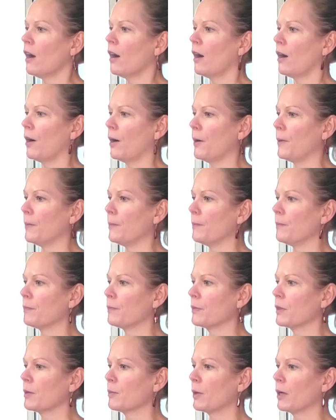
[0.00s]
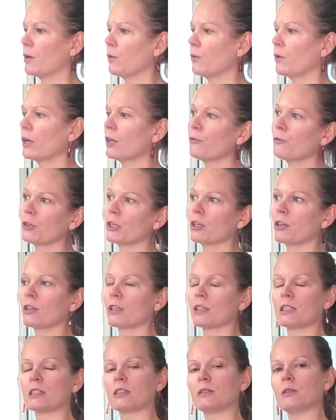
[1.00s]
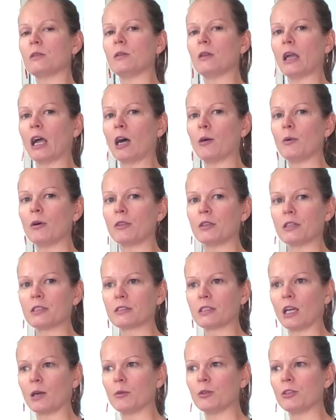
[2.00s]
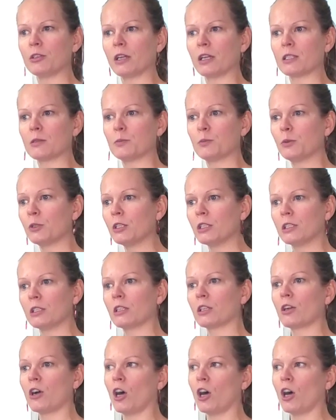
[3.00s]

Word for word: Um, but what I figured is, how about this, how about you guys put in the